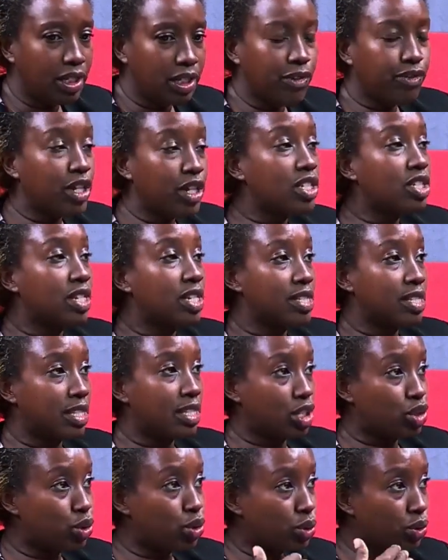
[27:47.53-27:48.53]
different tests
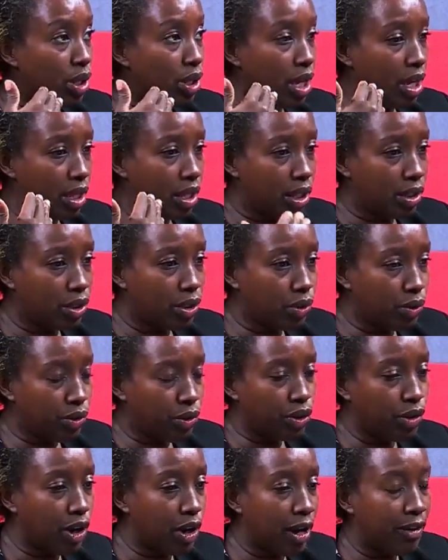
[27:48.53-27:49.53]
that
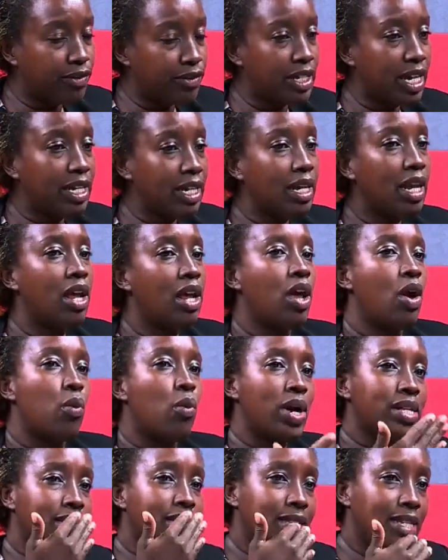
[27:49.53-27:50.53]
you have done,
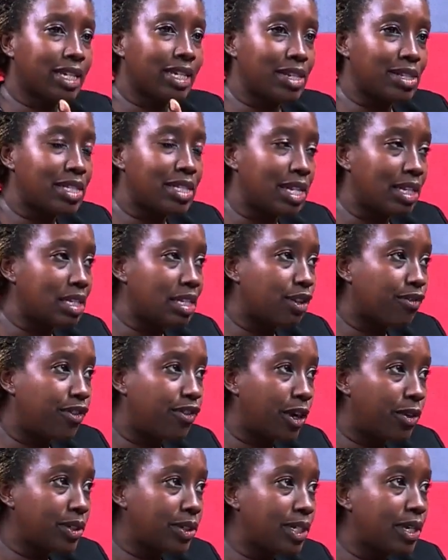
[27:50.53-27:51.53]
once sickle cell is
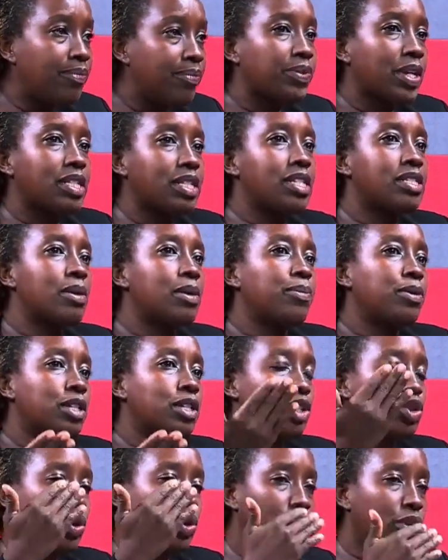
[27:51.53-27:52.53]
found, it is
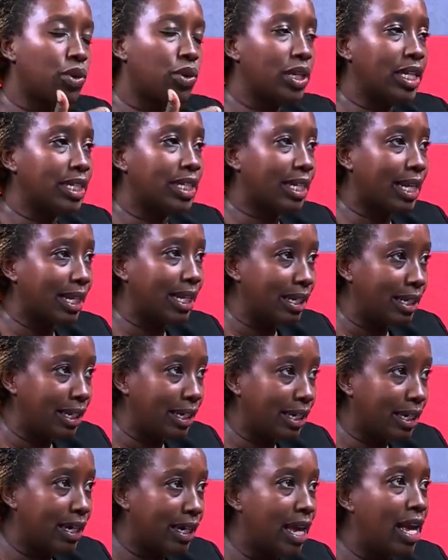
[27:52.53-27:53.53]
important to enroll in
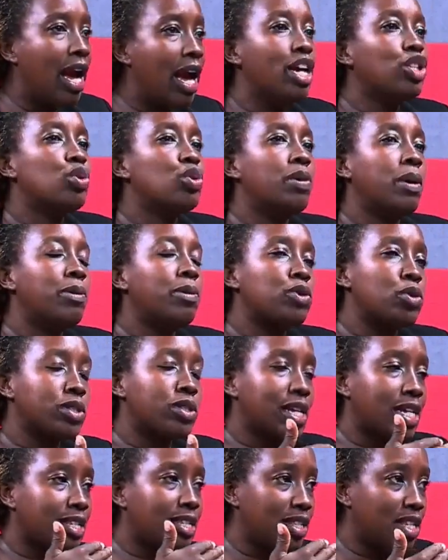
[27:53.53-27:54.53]
clinic and to be able to
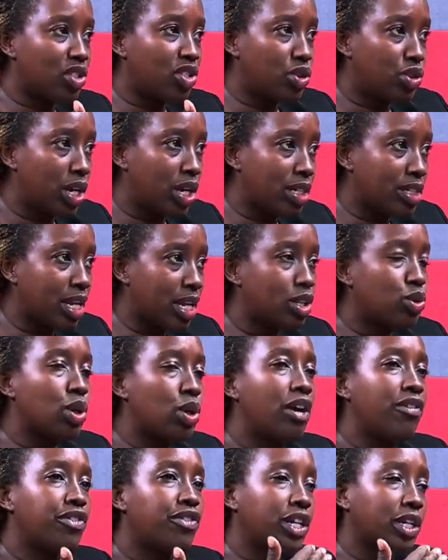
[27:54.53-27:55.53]
start these drugs and
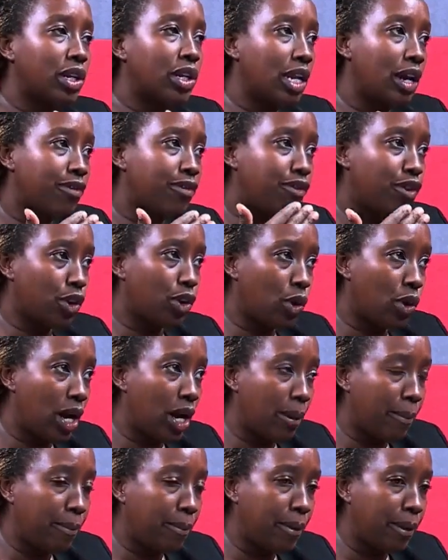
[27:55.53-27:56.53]
to have regular
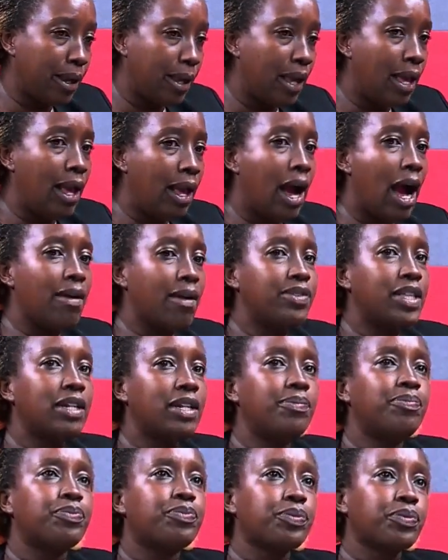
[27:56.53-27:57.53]
follow-up. And
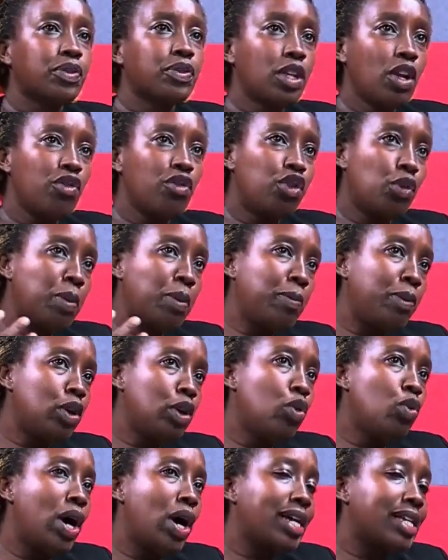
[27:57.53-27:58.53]
then for
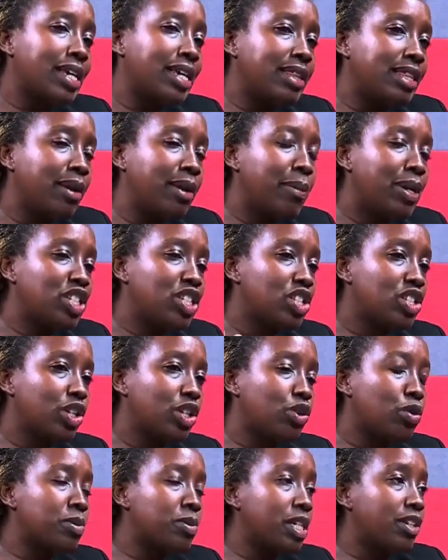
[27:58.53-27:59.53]
people who work in the
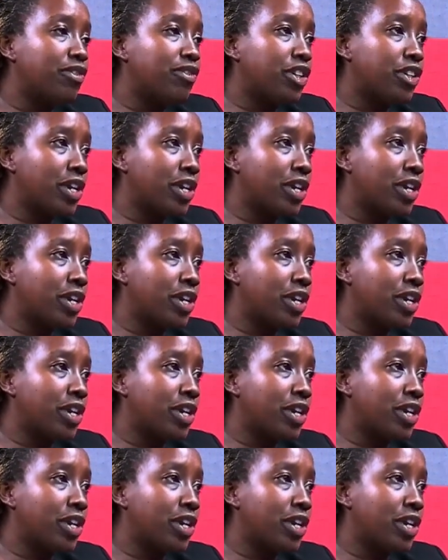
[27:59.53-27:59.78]
emergency rooms in